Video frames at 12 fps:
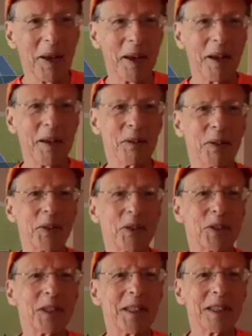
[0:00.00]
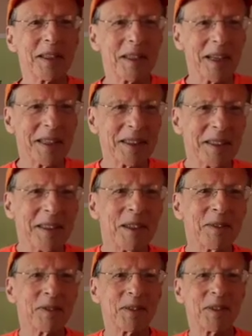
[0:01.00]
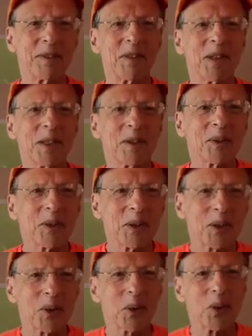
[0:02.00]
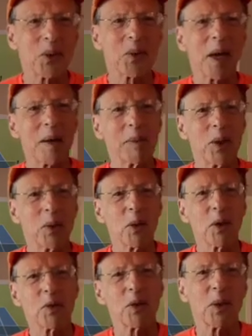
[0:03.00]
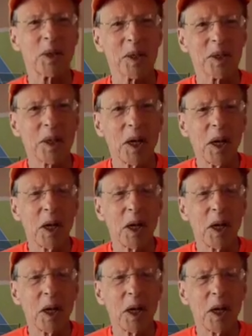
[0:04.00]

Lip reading: And if you've seen and liked enough of the Crosscourt Rabbit offerings